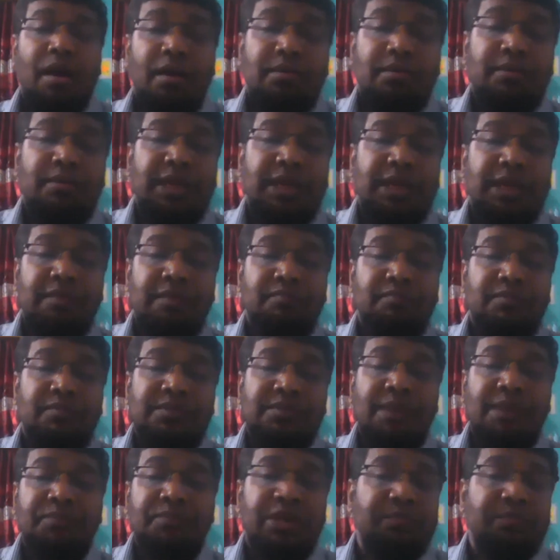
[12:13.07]
the
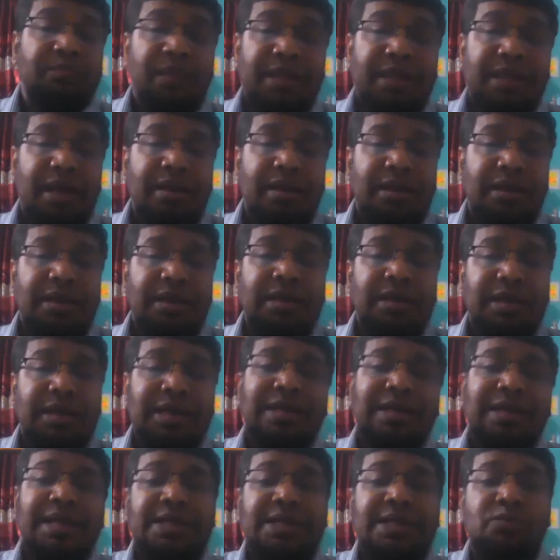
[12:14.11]
subject matter
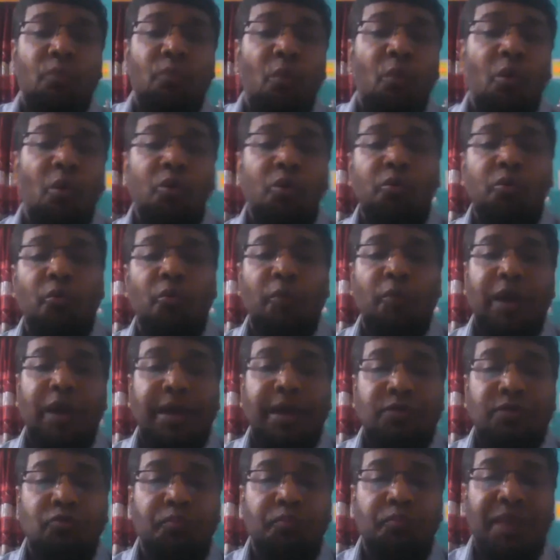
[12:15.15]
in his own
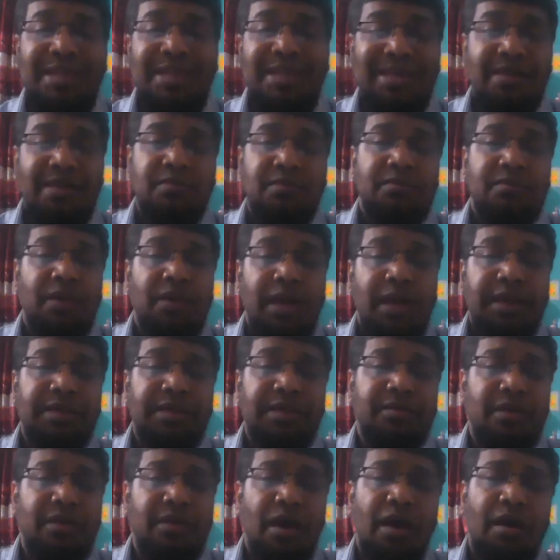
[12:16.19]
way to present it
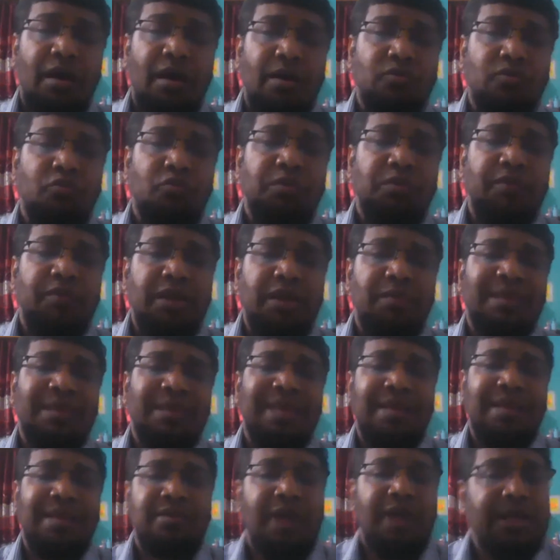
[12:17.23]
to be very
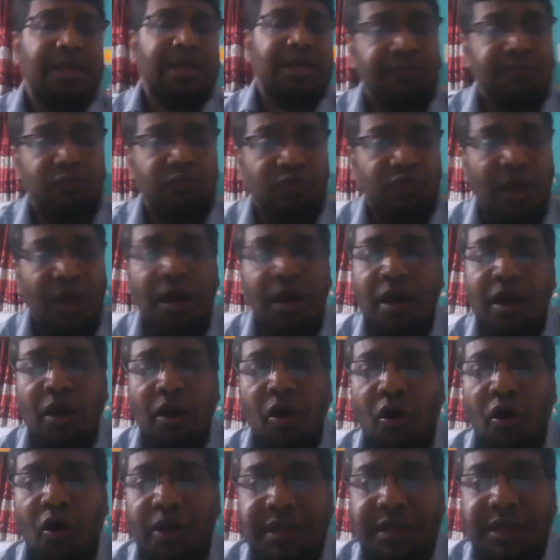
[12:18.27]
much attractive to the
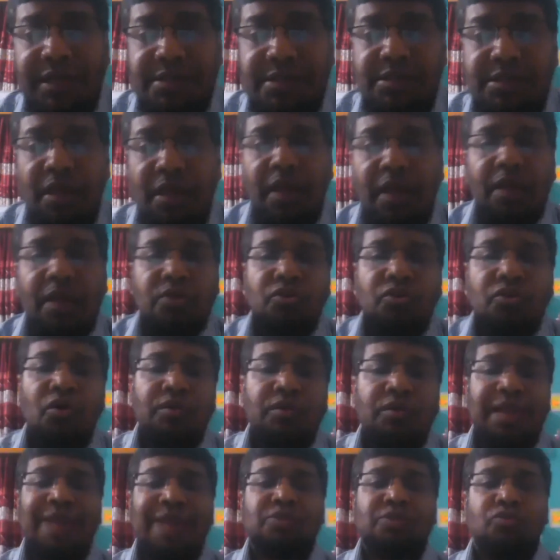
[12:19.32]
audience. So
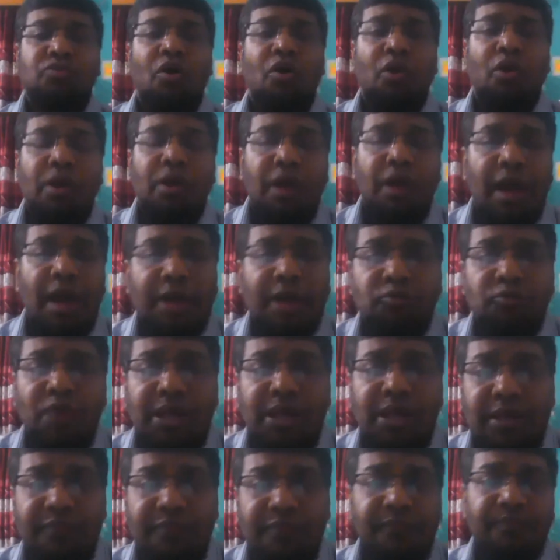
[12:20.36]
that's all
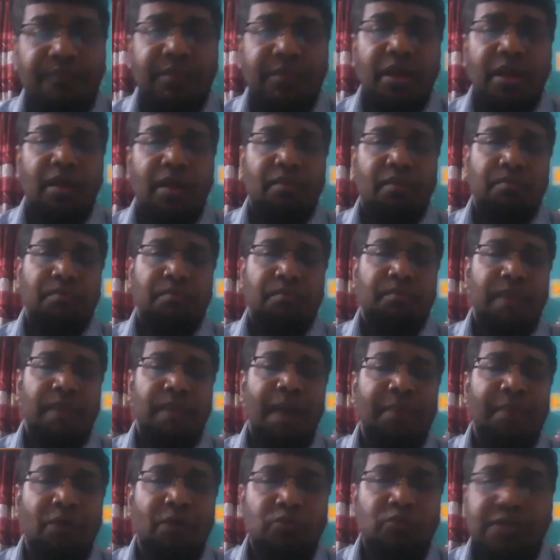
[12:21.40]
actually
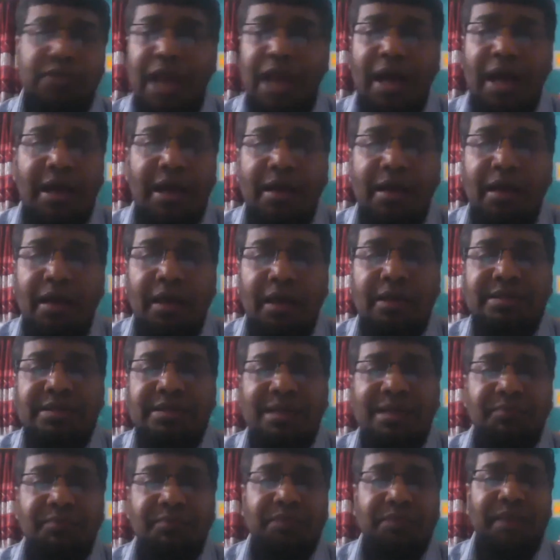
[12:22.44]
about the
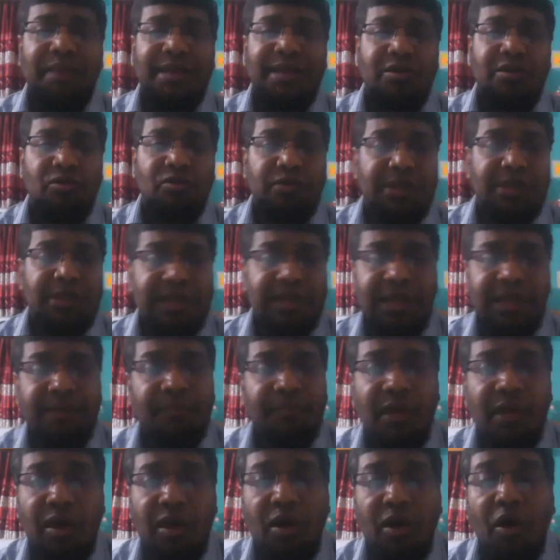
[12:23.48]
subject matter or the
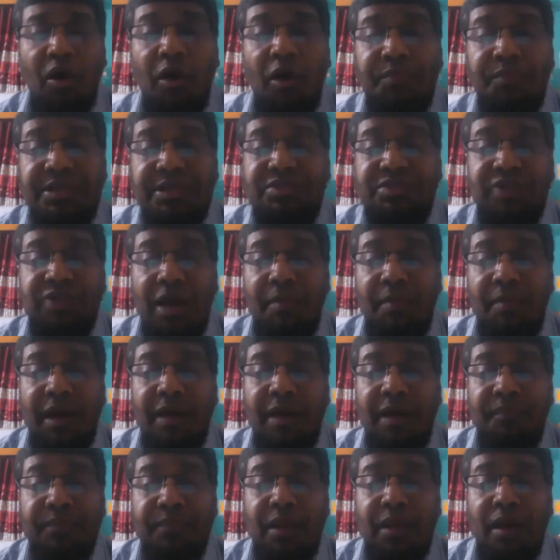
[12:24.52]
theme of this
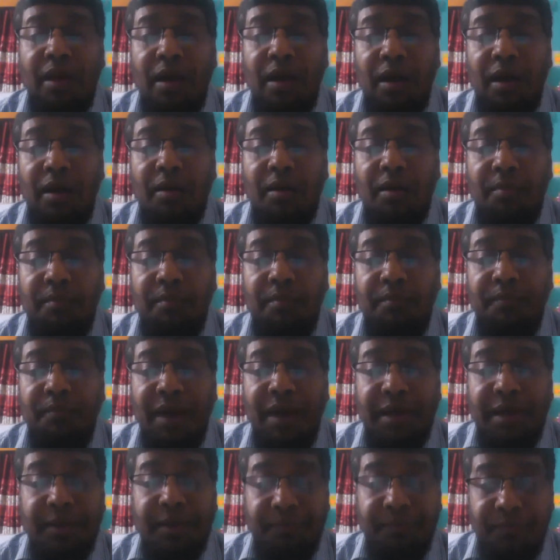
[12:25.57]
drama
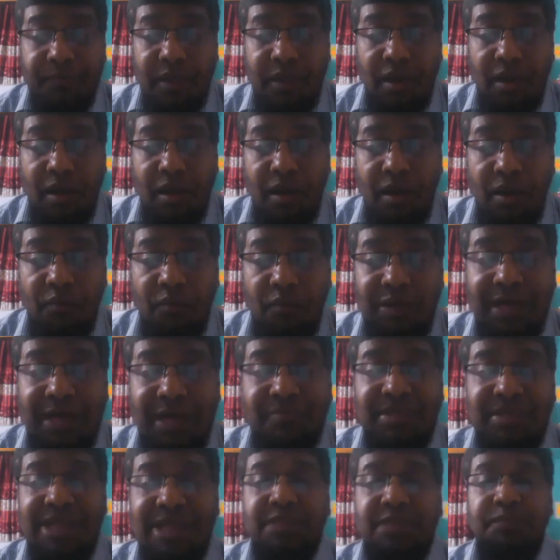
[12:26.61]
by William
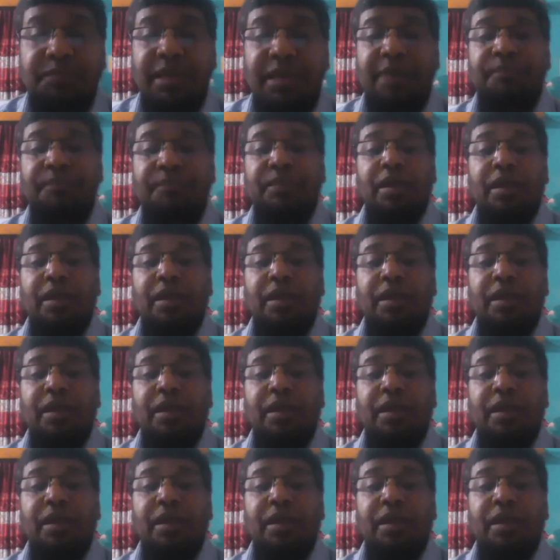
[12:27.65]
Shakespeare.